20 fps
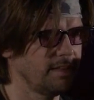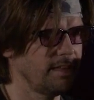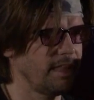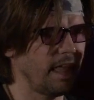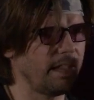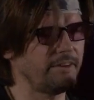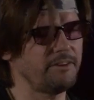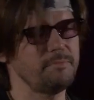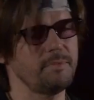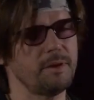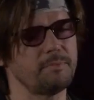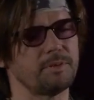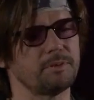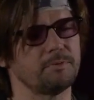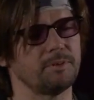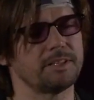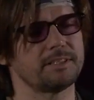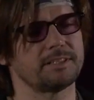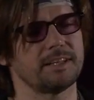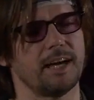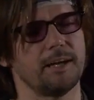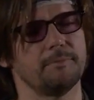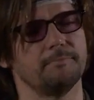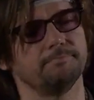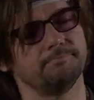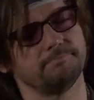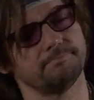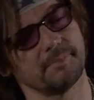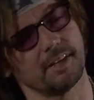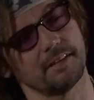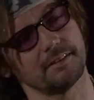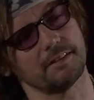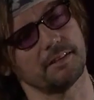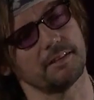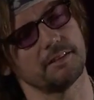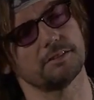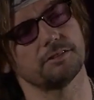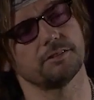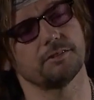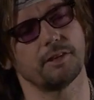I remember one time, I'll tell
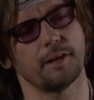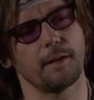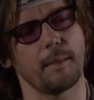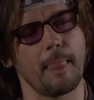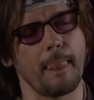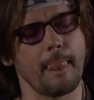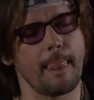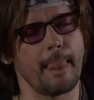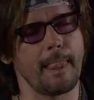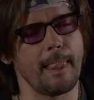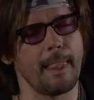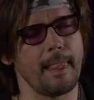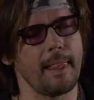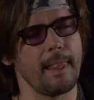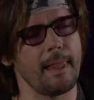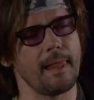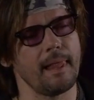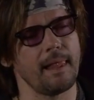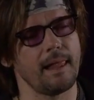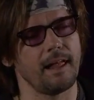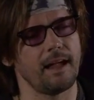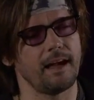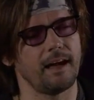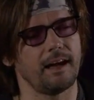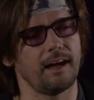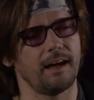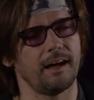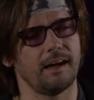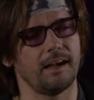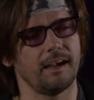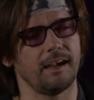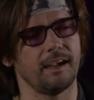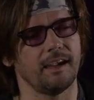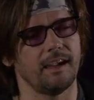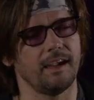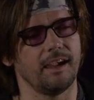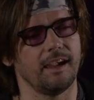this story. I